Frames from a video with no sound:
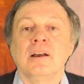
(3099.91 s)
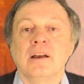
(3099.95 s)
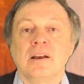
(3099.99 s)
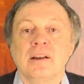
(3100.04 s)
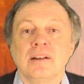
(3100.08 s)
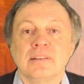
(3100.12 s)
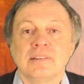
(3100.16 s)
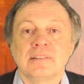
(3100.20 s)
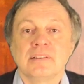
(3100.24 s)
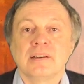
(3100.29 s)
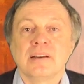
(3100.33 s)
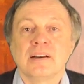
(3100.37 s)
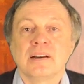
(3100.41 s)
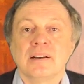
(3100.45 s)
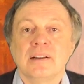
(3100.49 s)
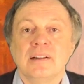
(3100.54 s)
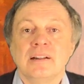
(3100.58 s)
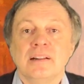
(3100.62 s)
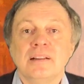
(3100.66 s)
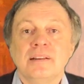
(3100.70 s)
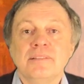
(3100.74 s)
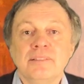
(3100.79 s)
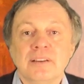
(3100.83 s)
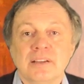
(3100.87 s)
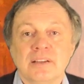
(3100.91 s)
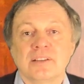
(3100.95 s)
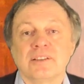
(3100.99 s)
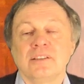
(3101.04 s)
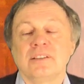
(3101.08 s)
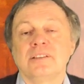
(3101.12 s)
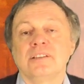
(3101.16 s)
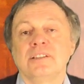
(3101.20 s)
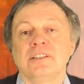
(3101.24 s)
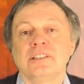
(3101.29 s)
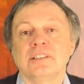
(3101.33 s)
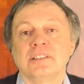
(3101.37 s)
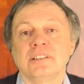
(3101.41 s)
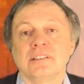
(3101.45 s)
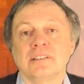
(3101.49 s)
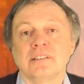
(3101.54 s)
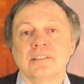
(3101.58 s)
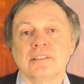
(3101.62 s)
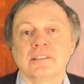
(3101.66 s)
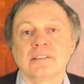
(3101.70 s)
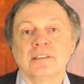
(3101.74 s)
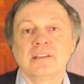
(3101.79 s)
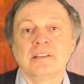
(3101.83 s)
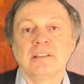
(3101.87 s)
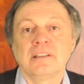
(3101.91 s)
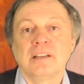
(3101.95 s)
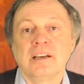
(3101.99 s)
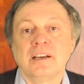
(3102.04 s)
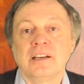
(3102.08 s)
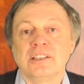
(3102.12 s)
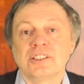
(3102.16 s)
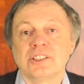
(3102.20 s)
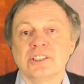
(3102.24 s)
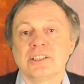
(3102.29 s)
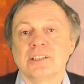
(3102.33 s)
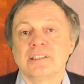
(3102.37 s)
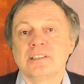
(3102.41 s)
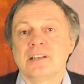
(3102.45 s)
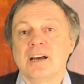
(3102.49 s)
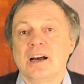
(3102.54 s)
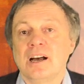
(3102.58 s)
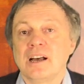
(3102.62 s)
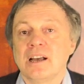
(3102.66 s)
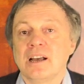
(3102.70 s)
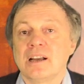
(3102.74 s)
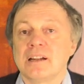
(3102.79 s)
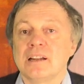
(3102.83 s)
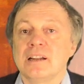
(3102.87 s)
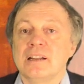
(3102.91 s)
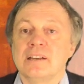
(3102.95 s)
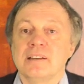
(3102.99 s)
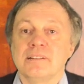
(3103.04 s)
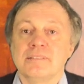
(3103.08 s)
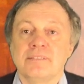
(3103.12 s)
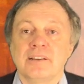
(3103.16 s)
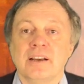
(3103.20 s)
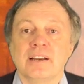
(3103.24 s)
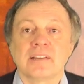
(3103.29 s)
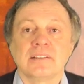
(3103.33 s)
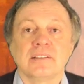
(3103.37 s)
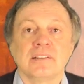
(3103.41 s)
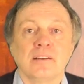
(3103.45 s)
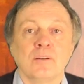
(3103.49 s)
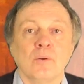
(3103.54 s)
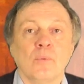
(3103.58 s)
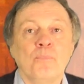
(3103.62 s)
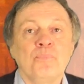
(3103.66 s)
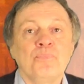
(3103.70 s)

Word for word: and their living conditions in nature directly affected.